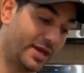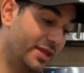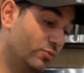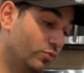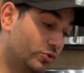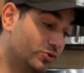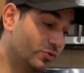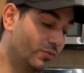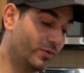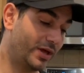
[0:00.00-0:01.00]
And
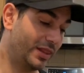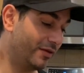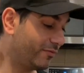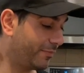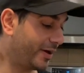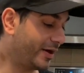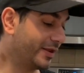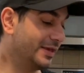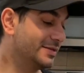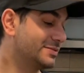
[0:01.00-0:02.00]
what I love about
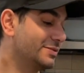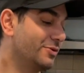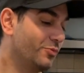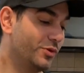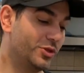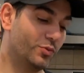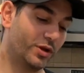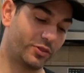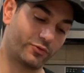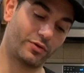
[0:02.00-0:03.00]
it is when you
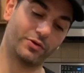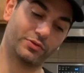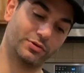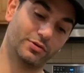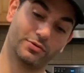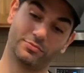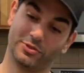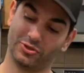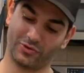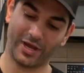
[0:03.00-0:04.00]
want to throw out the
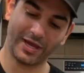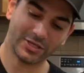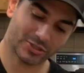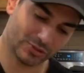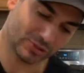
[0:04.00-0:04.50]
trash, you